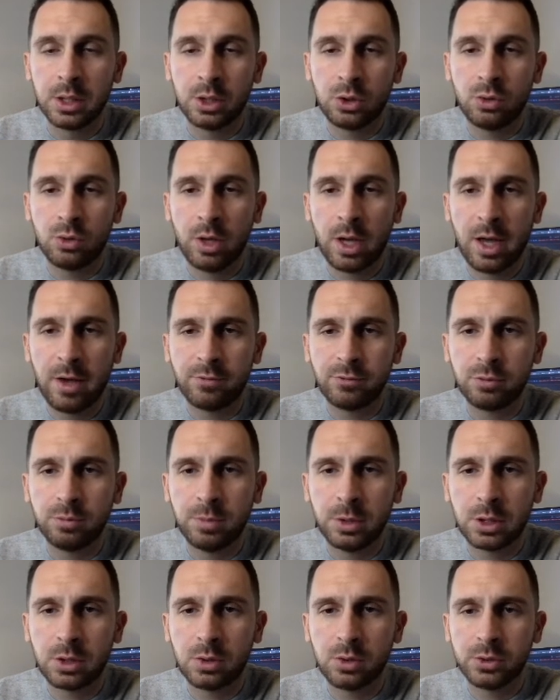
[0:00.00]
you have to
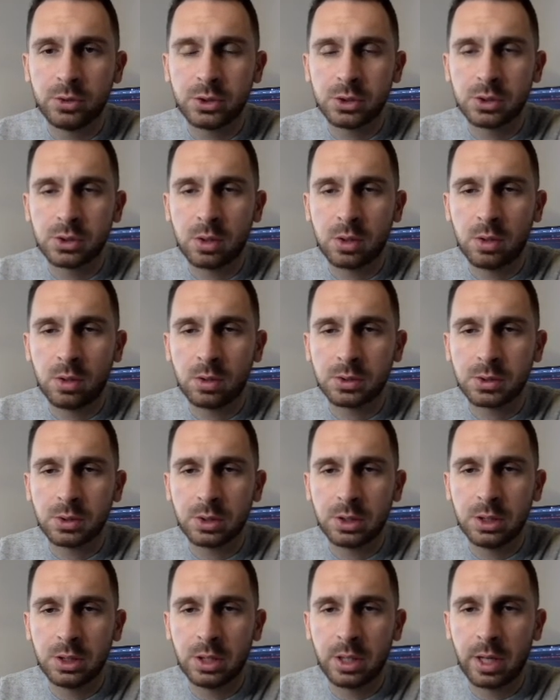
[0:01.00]
be cautious also
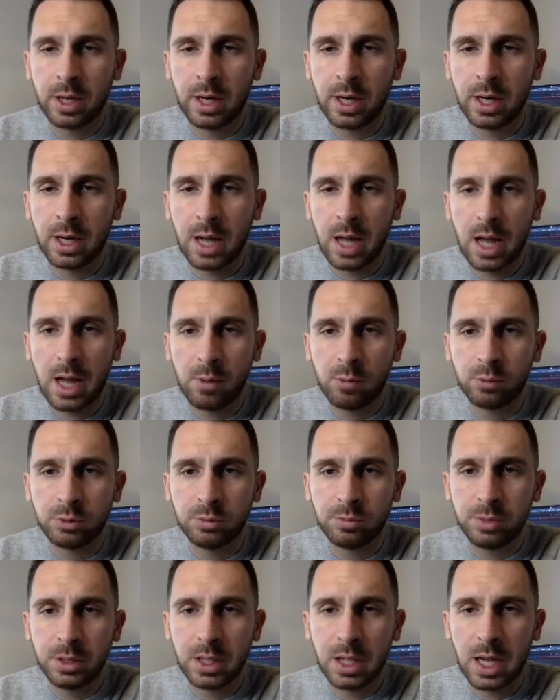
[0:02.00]
here, and I
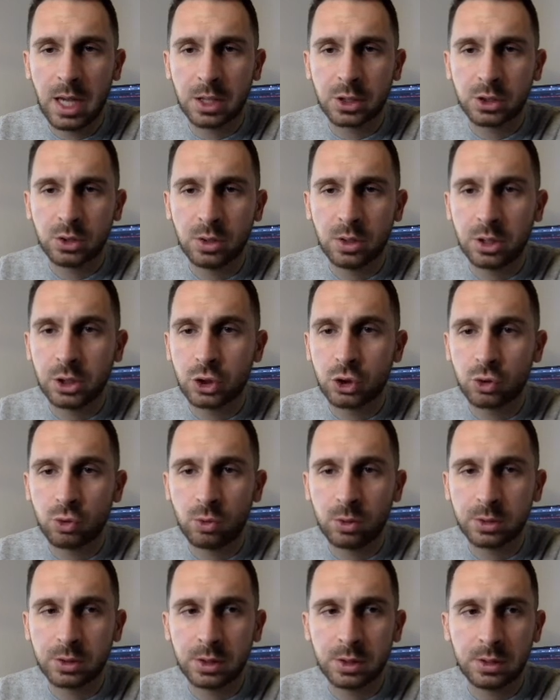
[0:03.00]
would be actually
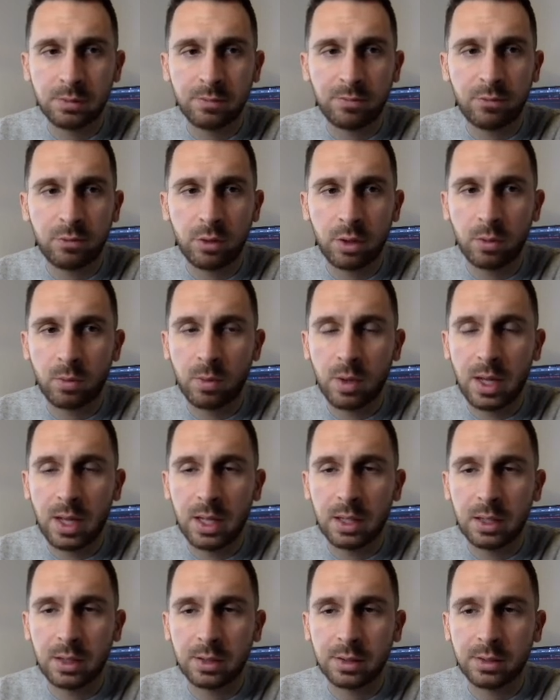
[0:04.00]
shorting for a
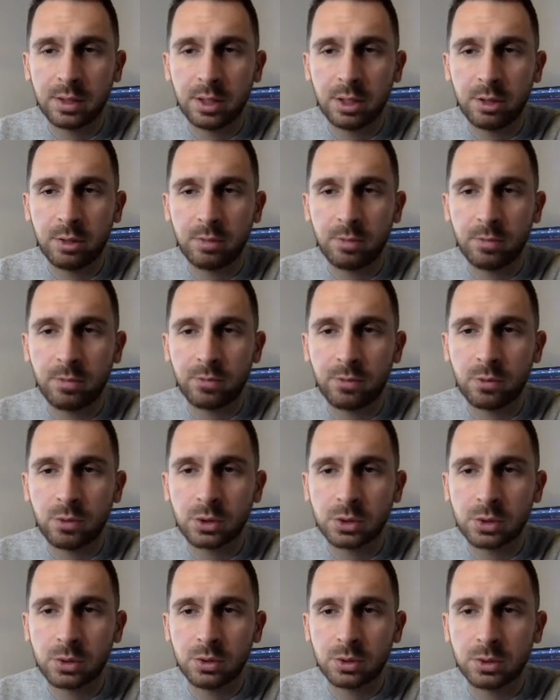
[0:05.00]
while Ethereum, of
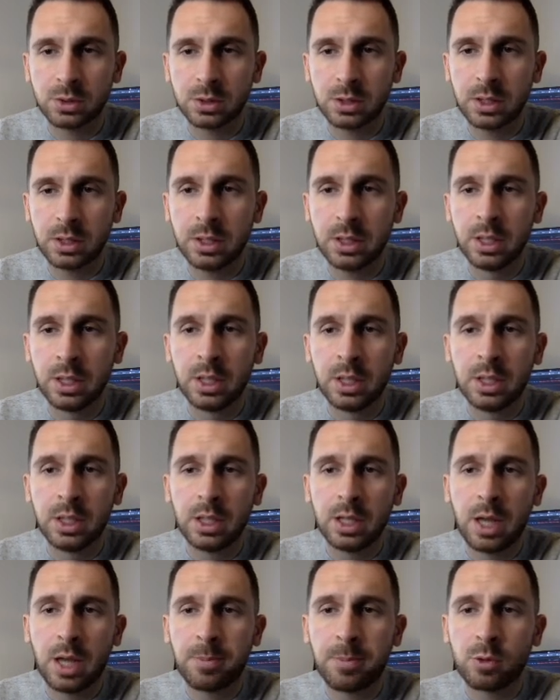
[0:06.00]
course, cautiously,
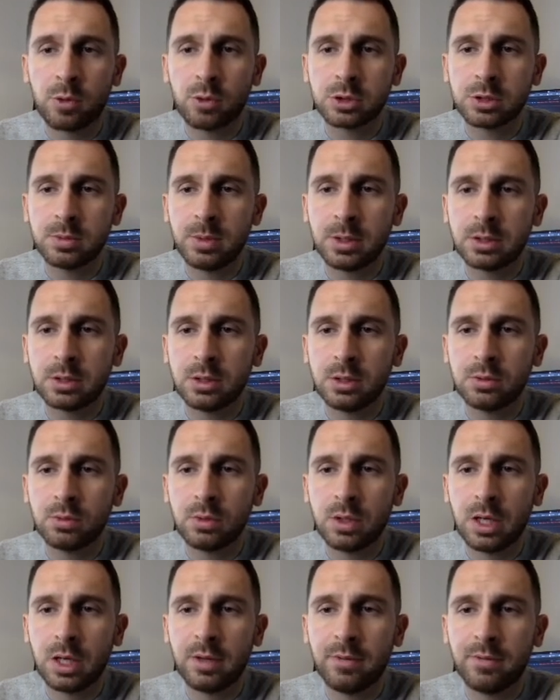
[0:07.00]
approximately
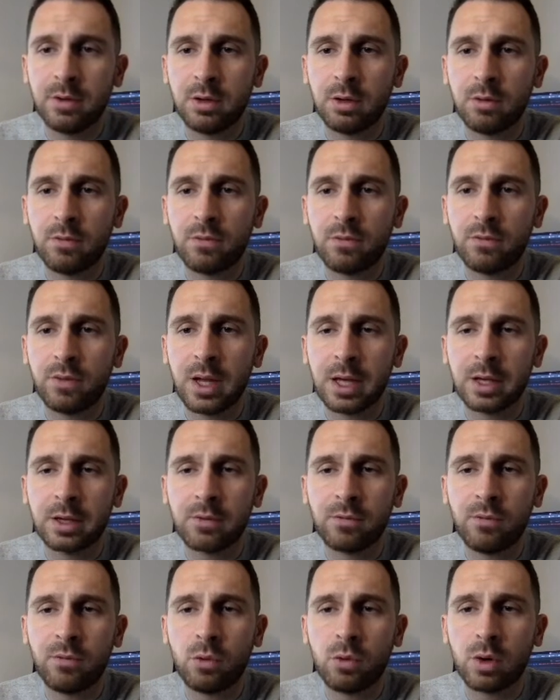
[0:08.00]
to the level of like
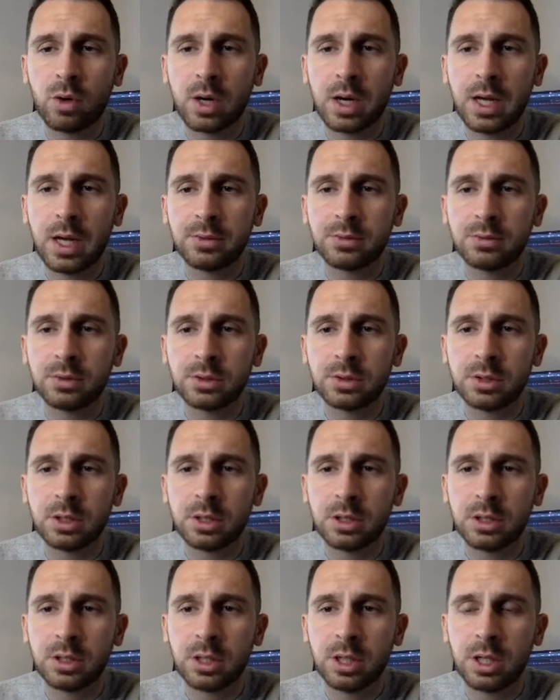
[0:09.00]

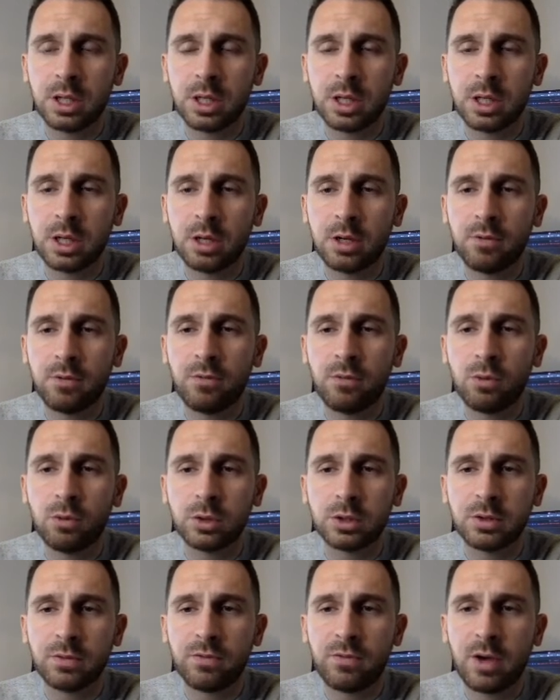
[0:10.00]

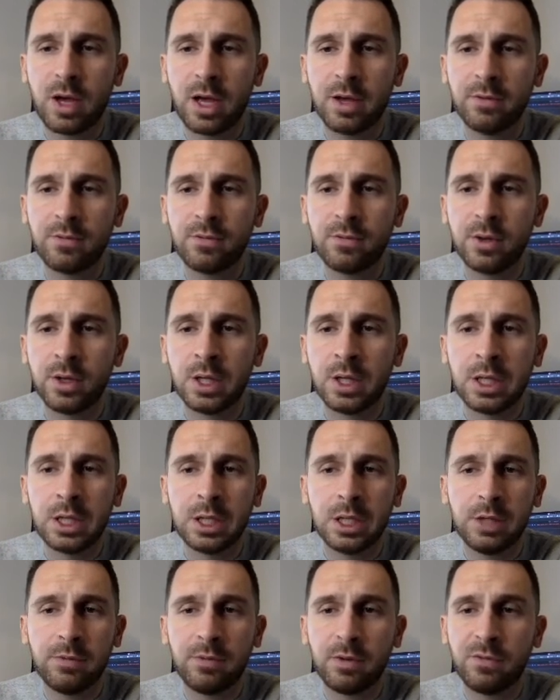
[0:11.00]
445,
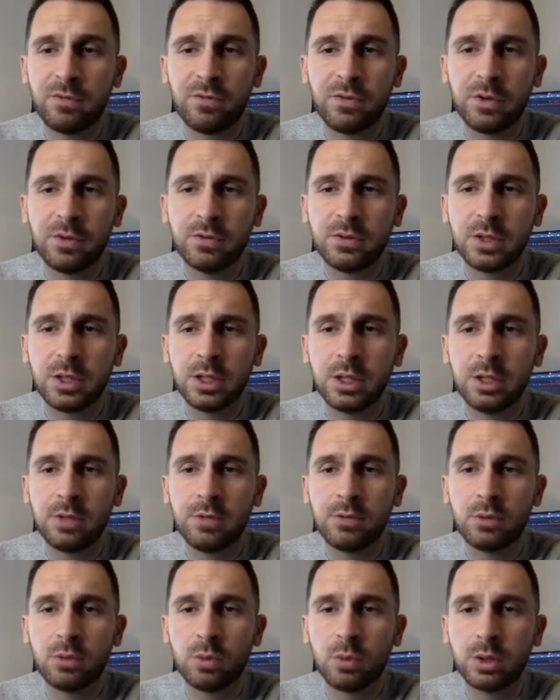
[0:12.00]
even 50.
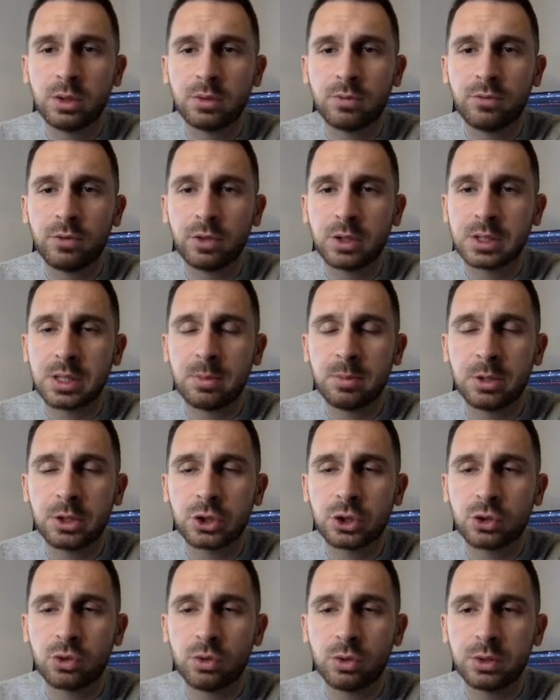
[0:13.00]
If you want, for example, a
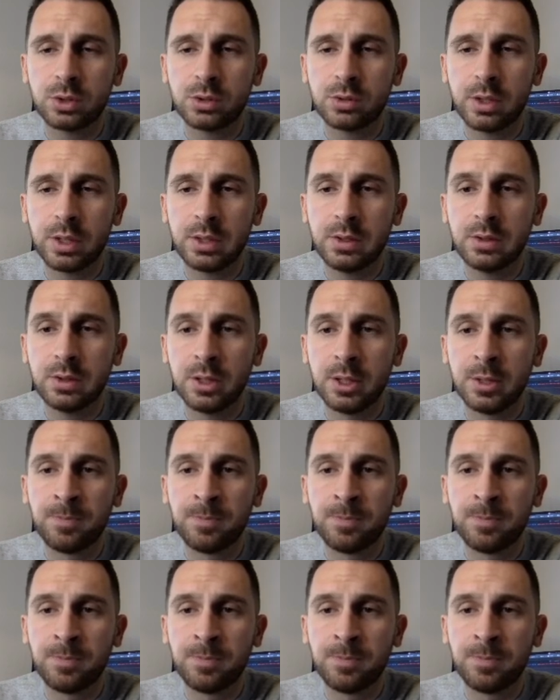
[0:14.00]
short trade,